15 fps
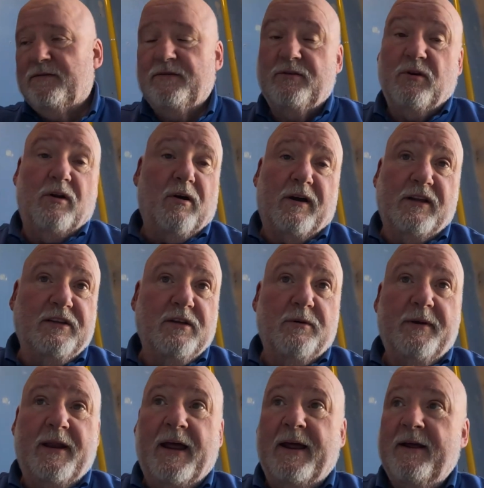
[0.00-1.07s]
Not like I can do
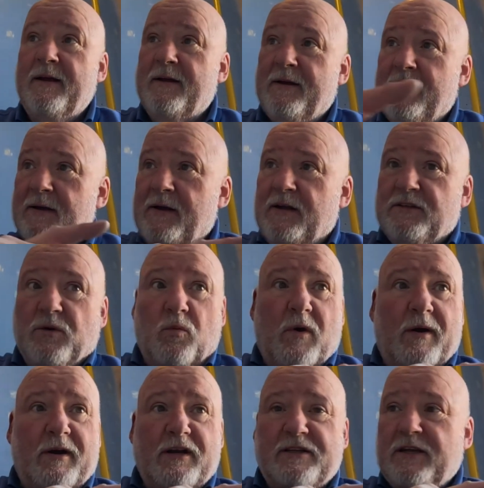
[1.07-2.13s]
with that. So what I'm
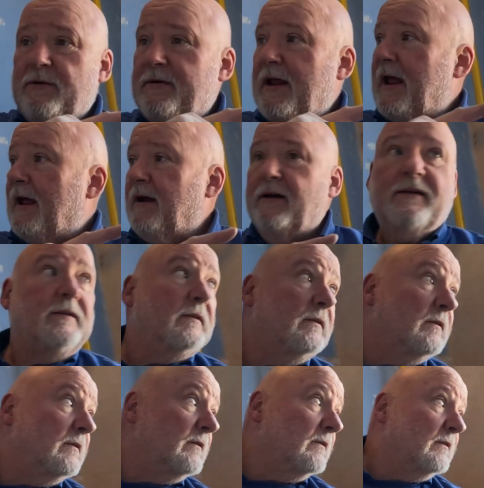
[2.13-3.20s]
going to do now,
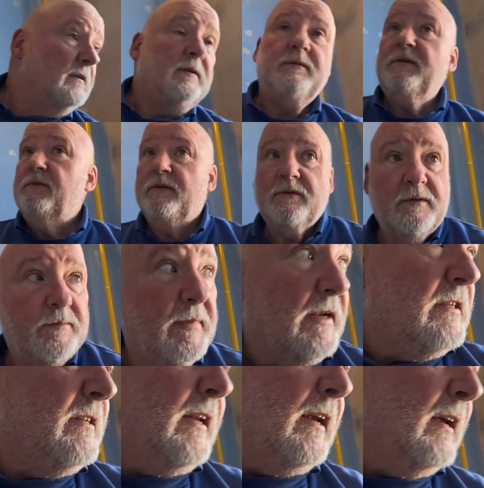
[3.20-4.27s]
it was a
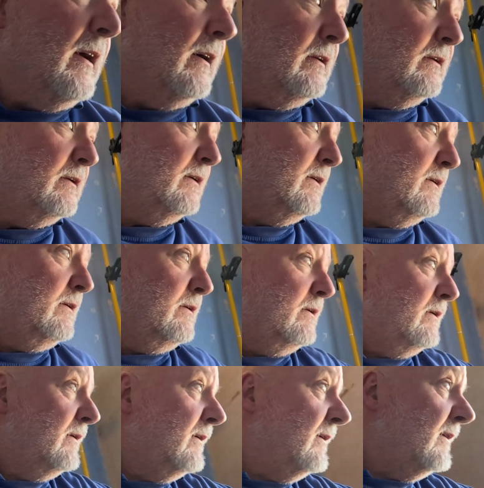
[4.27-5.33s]
mastic gun.
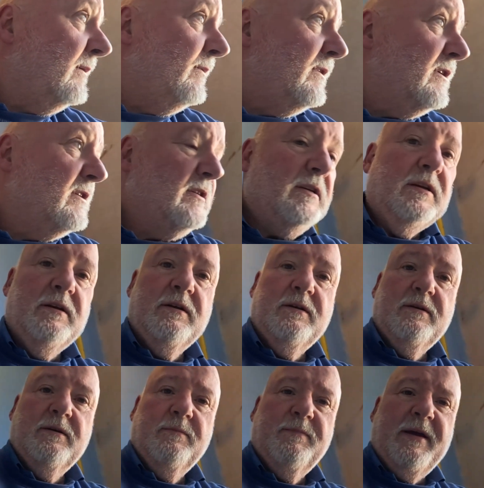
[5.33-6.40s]
Let me just
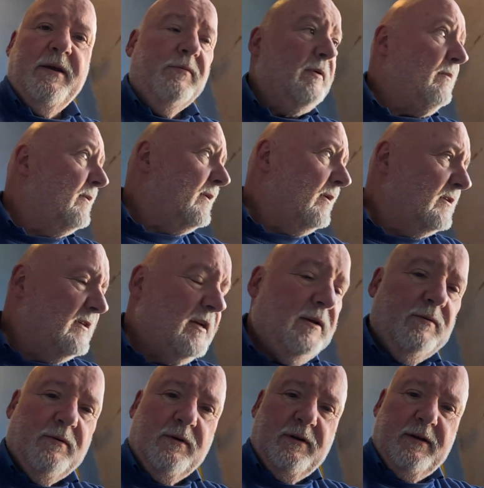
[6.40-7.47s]
bear with. I'll tell
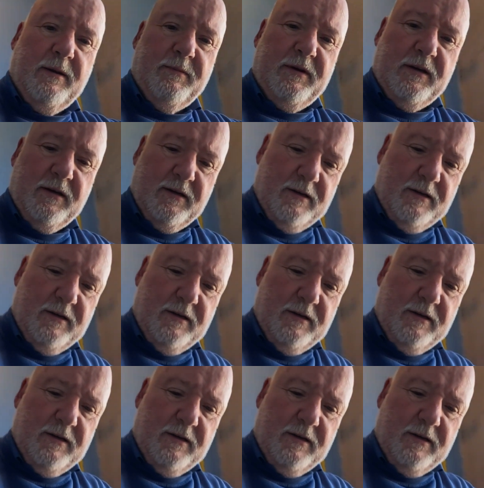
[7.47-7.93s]
you what, maybe